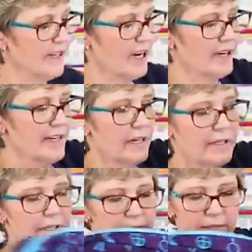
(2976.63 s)

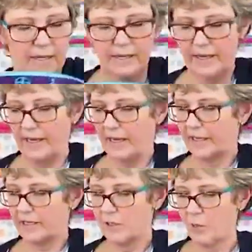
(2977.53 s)
carryalls
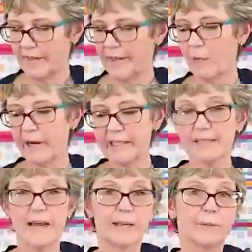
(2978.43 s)
is one that we
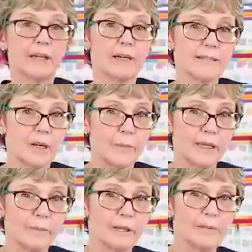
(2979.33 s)
designed because so
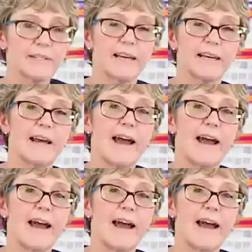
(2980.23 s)
many people said,